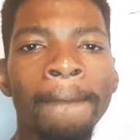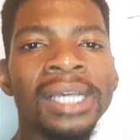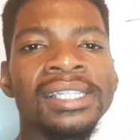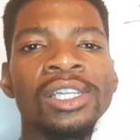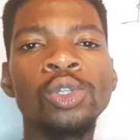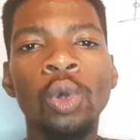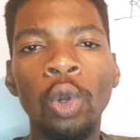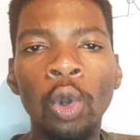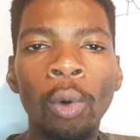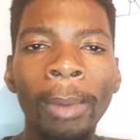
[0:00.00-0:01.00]

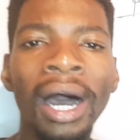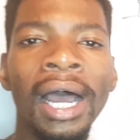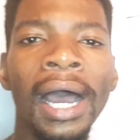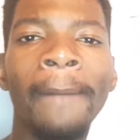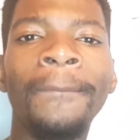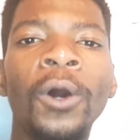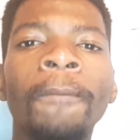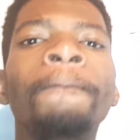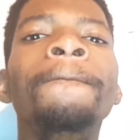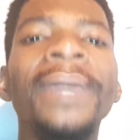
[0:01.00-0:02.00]
masesikhuluma
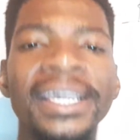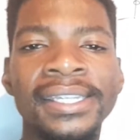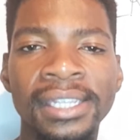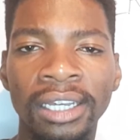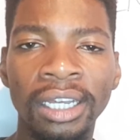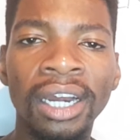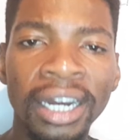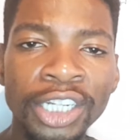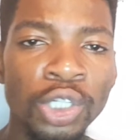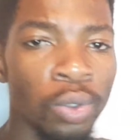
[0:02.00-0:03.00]
about mixed
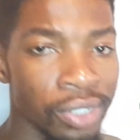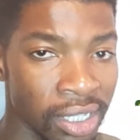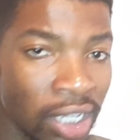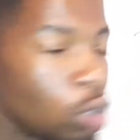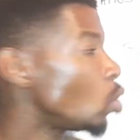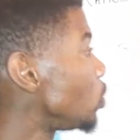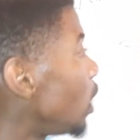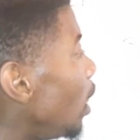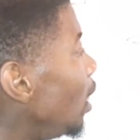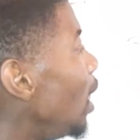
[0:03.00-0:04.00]
ratios, the
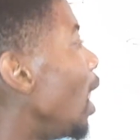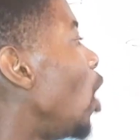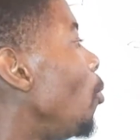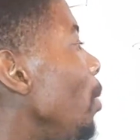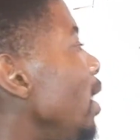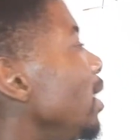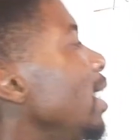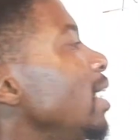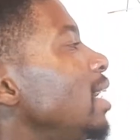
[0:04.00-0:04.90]
total. How many?